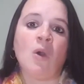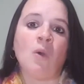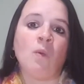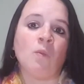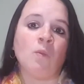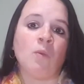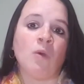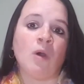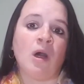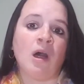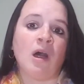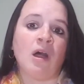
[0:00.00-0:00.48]

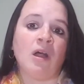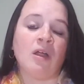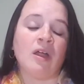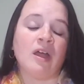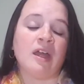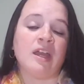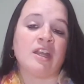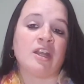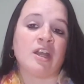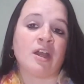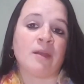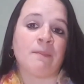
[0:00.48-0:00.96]
Well,
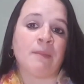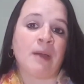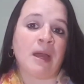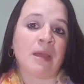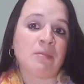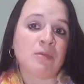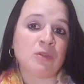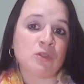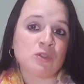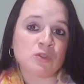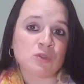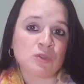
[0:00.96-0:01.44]
in our
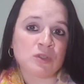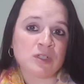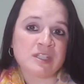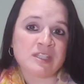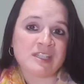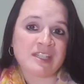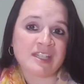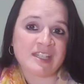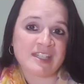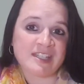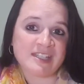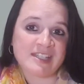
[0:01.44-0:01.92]
Bible story
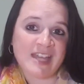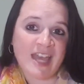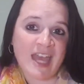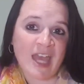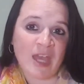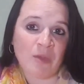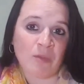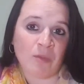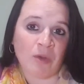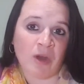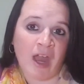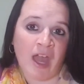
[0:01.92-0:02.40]
today,
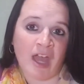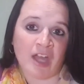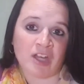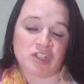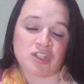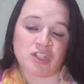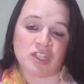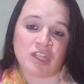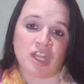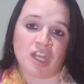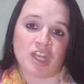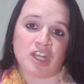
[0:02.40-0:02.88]
we're
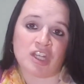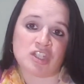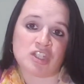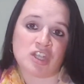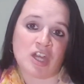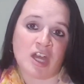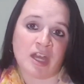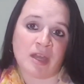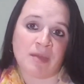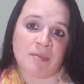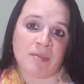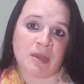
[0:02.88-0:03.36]
actually going to
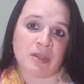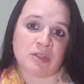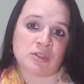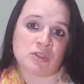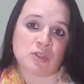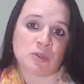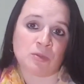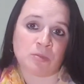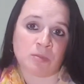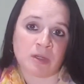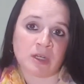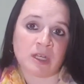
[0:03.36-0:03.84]
talk about
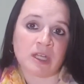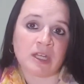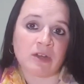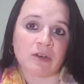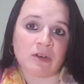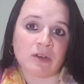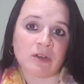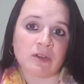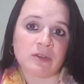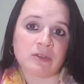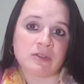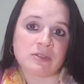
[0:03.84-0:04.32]

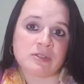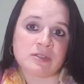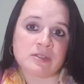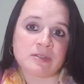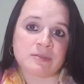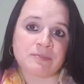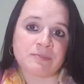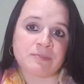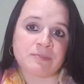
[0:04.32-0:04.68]
superheroes.